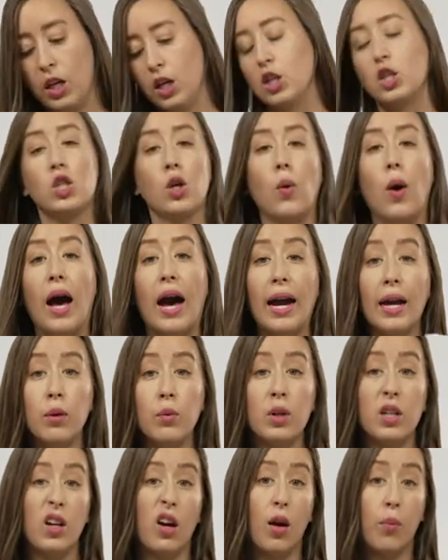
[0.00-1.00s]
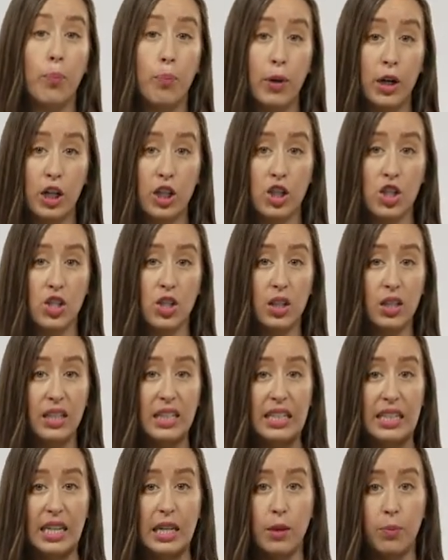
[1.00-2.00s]
So I would
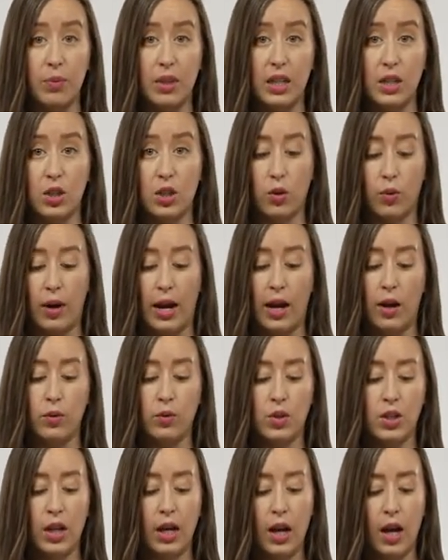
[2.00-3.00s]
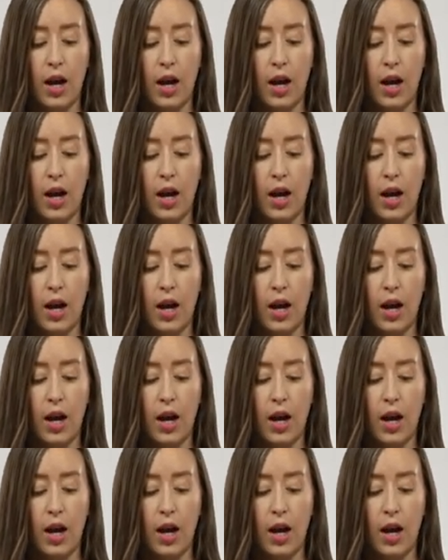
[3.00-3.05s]
personally keep these around.